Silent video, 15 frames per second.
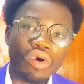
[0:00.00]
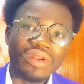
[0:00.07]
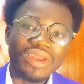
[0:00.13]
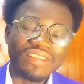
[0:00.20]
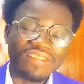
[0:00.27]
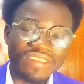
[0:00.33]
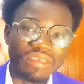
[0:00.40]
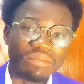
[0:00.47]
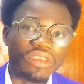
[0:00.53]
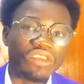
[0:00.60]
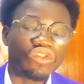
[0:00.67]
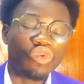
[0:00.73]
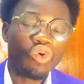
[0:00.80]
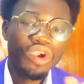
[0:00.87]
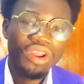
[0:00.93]
the team is
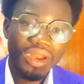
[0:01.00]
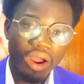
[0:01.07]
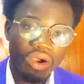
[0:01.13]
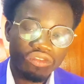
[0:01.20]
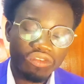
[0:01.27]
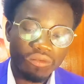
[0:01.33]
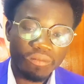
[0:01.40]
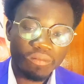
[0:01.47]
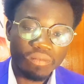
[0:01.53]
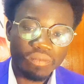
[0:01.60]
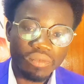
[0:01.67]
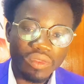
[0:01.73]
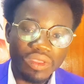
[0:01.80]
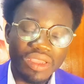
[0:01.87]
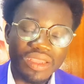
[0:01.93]
going out.
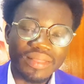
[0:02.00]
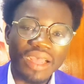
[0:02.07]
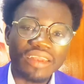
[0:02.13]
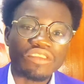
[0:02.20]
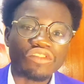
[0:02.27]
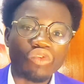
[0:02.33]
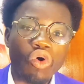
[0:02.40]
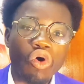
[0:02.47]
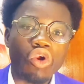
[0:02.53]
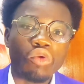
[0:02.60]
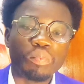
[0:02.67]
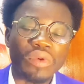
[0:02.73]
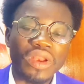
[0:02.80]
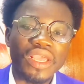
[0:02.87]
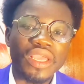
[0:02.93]
That is all
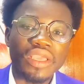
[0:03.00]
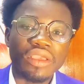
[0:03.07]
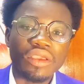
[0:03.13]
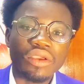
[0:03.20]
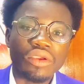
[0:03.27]
play